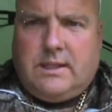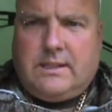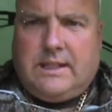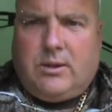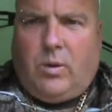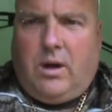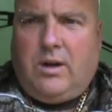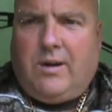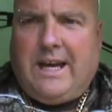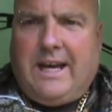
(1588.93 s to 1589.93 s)
and then quite a
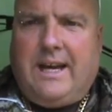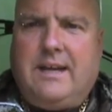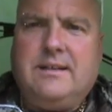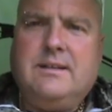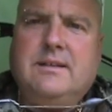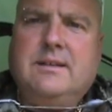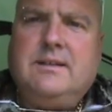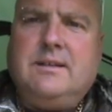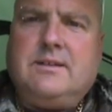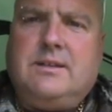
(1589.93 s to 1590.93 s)
long hair,
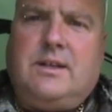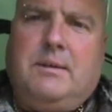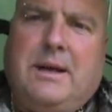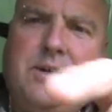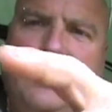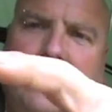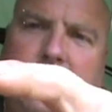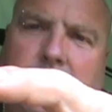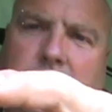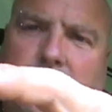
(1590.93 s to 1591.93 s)
because you can imagine, like,
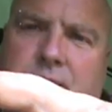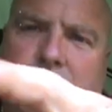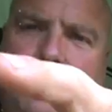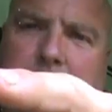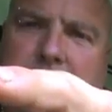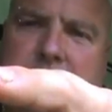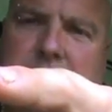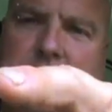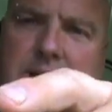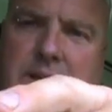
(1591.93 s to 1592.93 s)
I've got the two baits
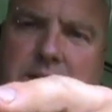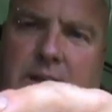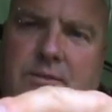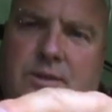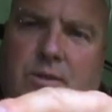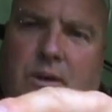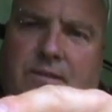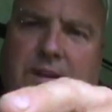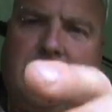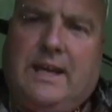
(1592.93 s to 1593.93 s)
here, and then I've still got a
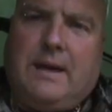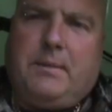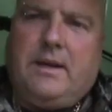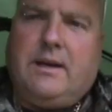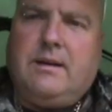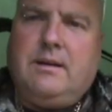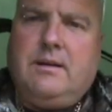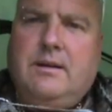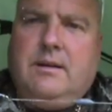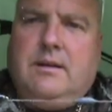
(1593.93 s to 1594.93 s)
fair gap here,
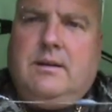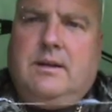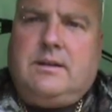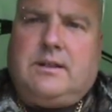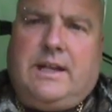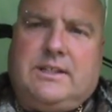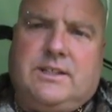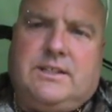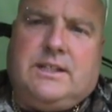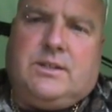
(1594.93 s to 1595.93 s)
so that
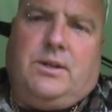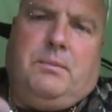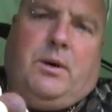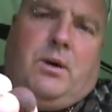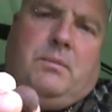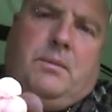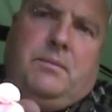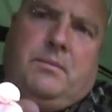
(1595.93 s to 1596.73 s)
just sits on the bottom.